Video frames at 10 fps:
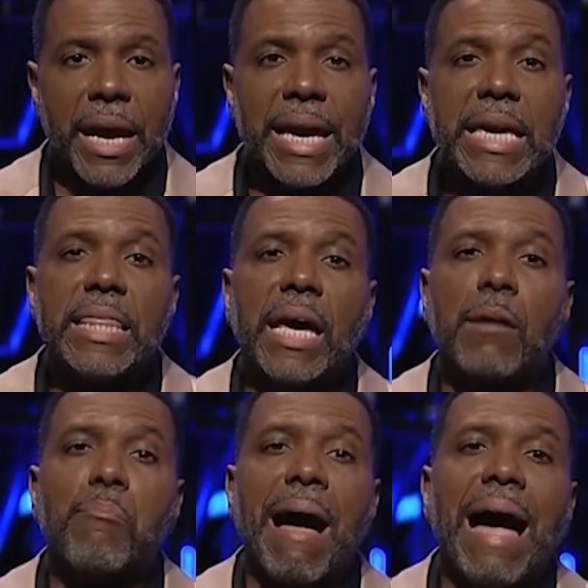He that
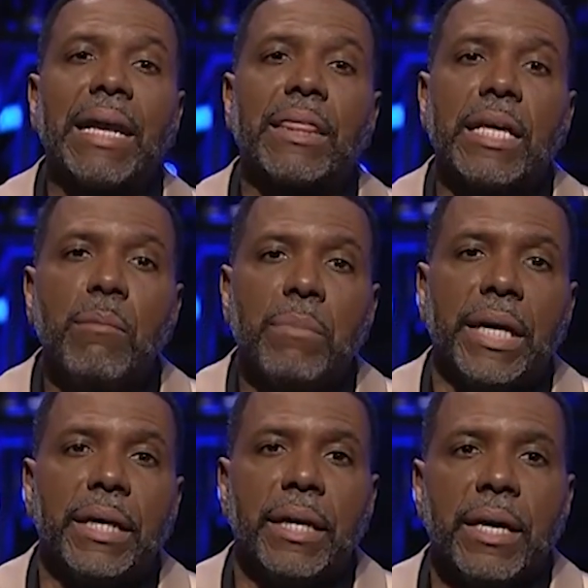abideth in
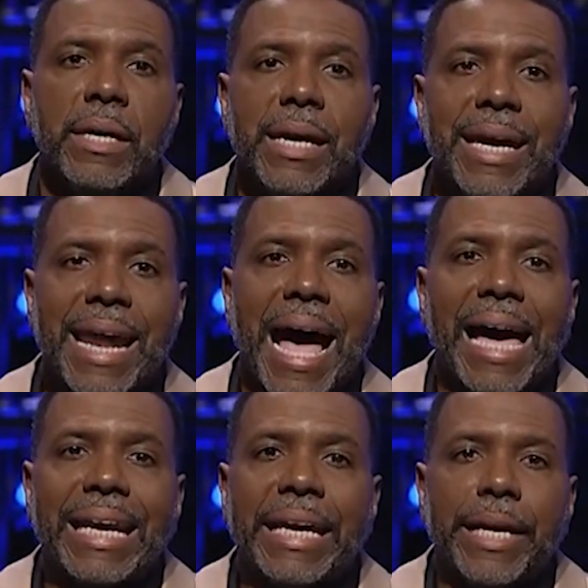me, and
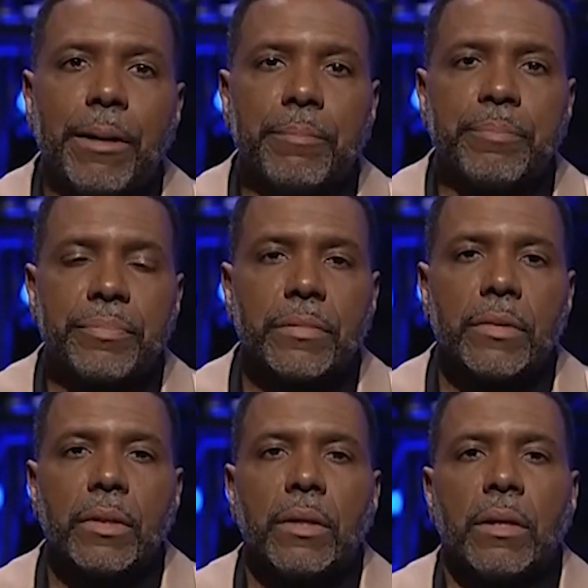I in him,
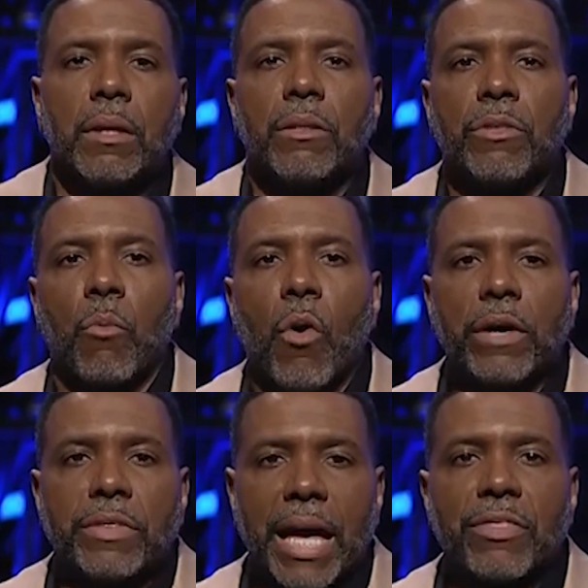the
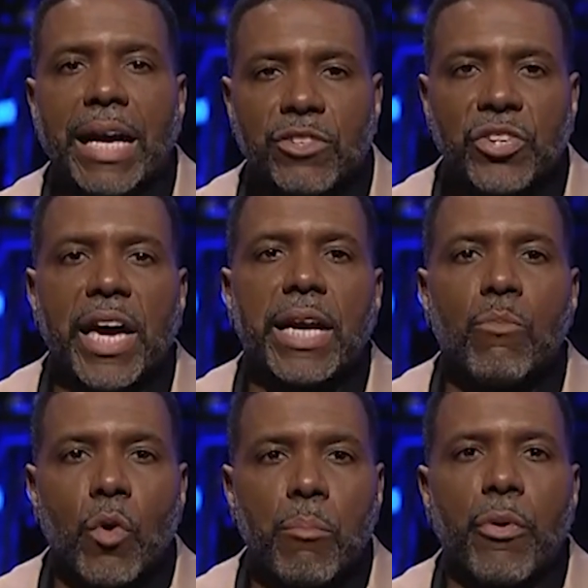one that, that same
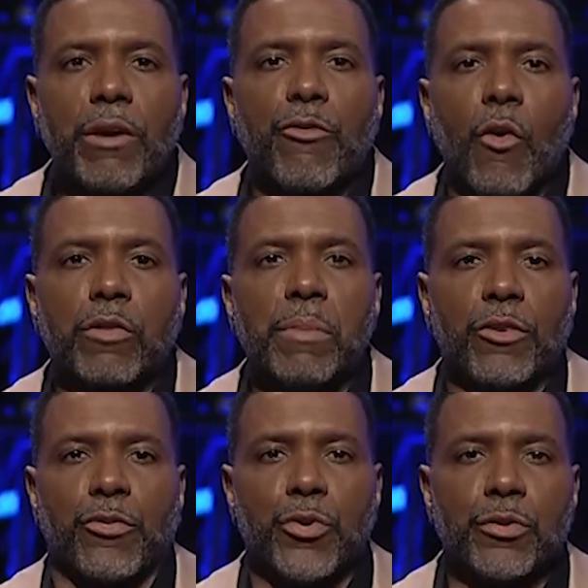will bring forth
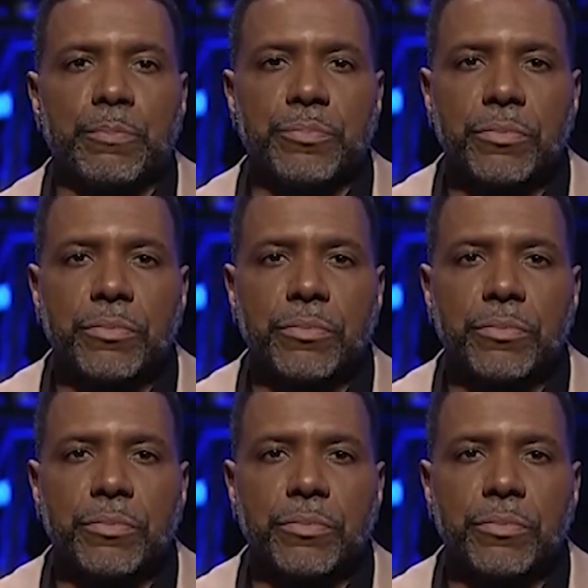much fruit,